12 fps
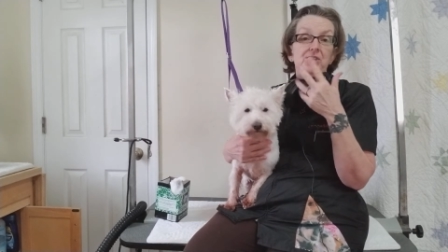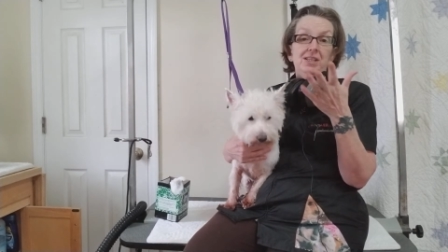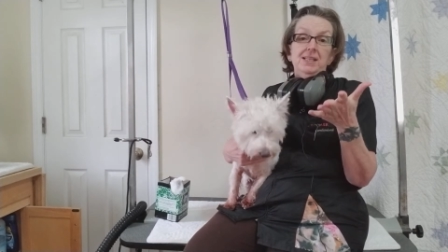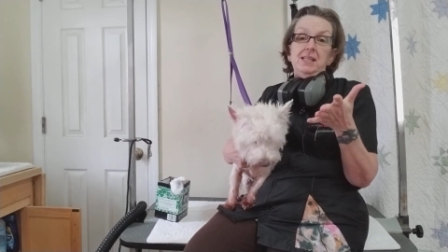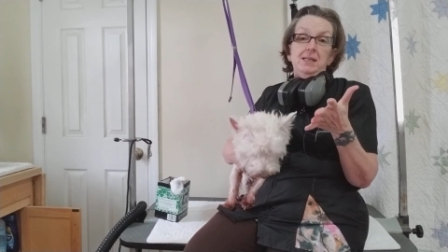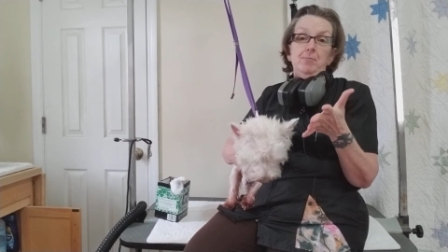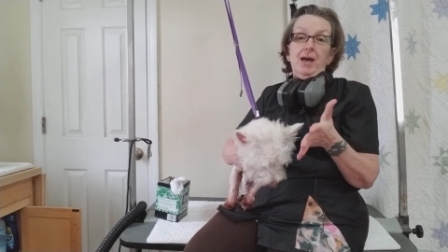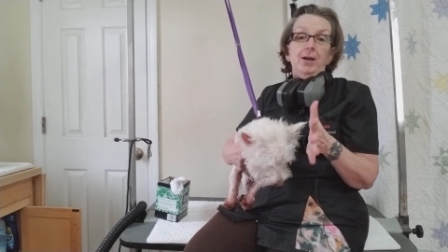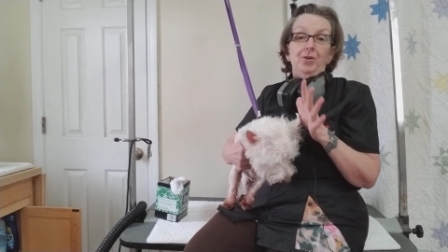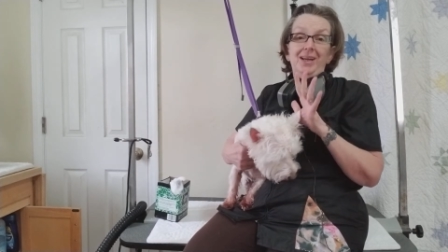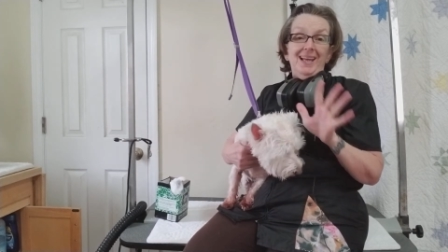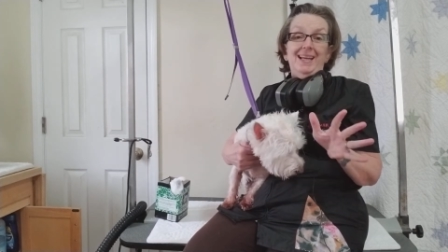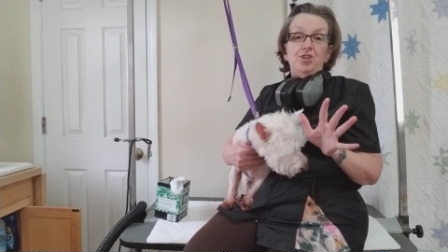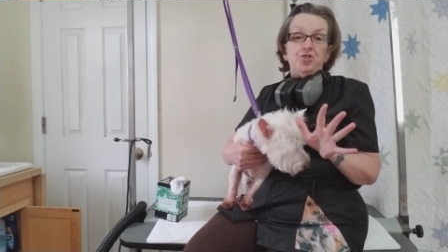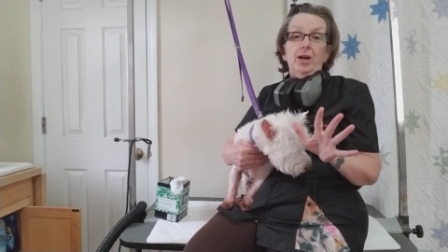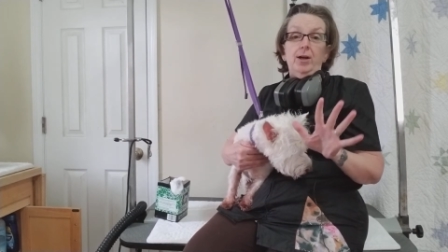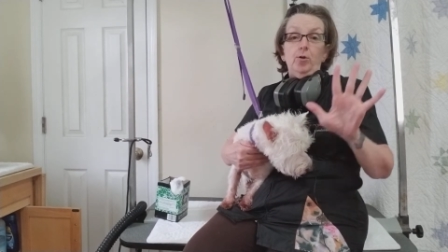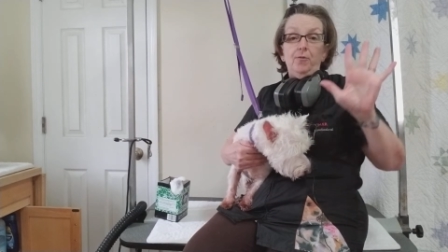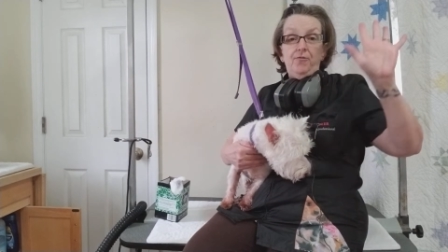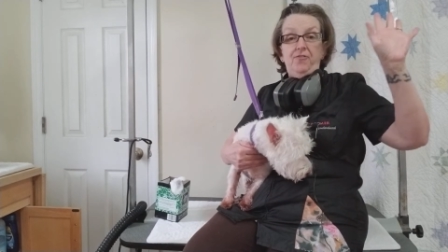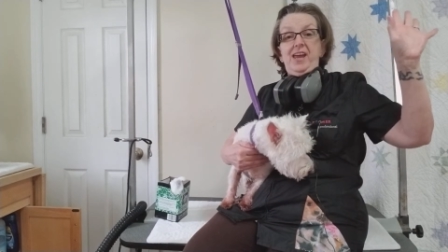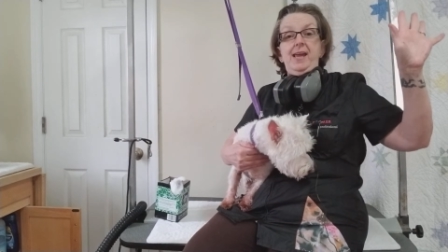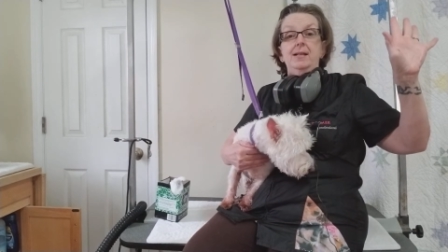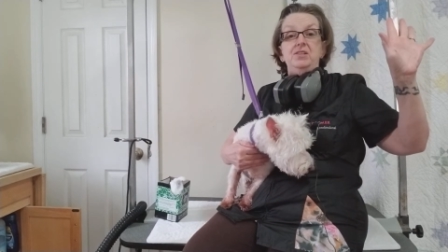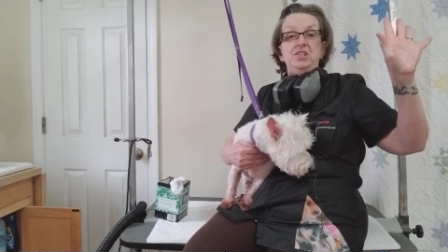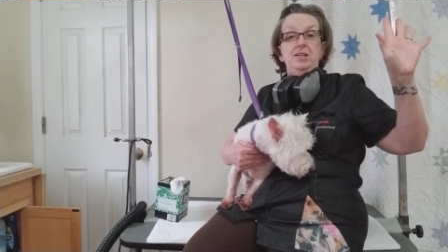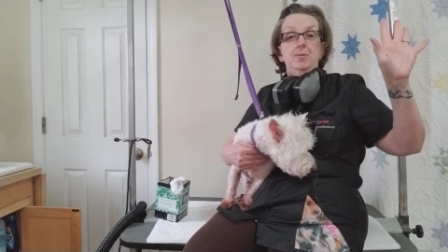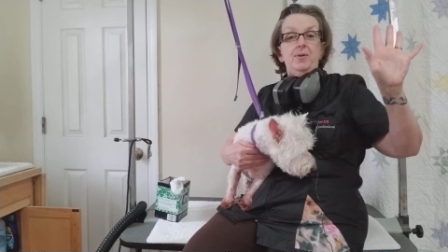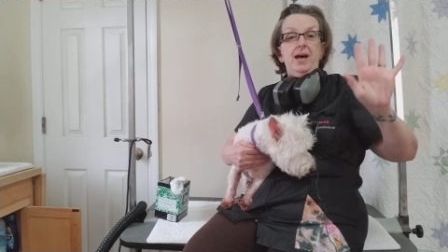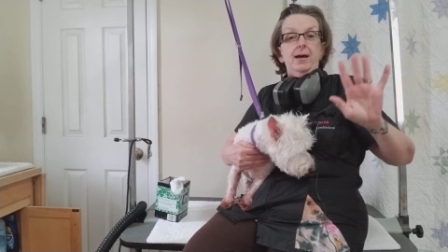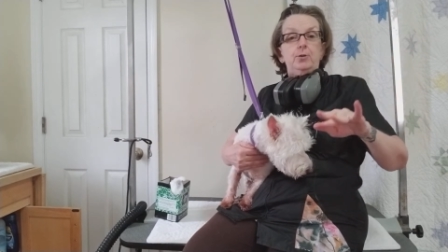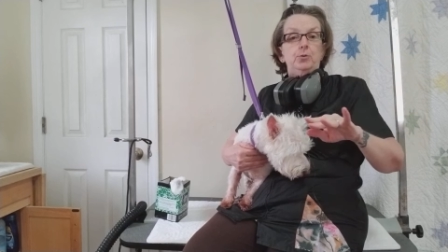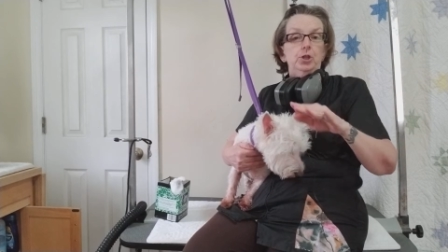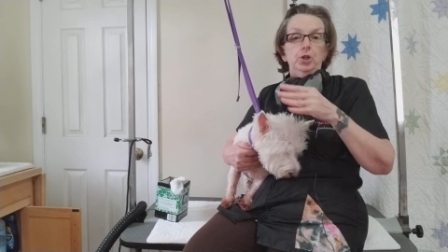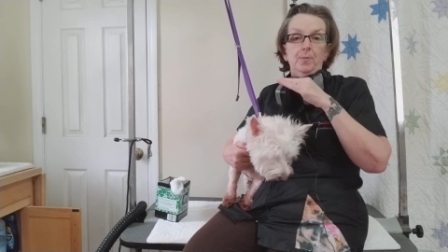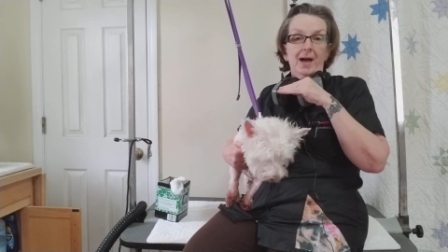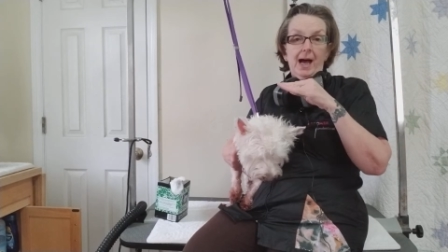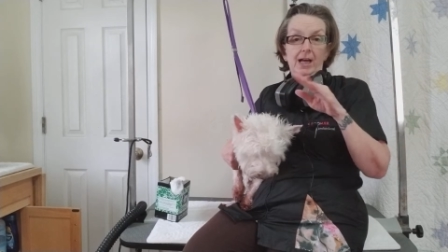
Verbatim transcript: It doesn't matter. Any dryer, fans in the back room.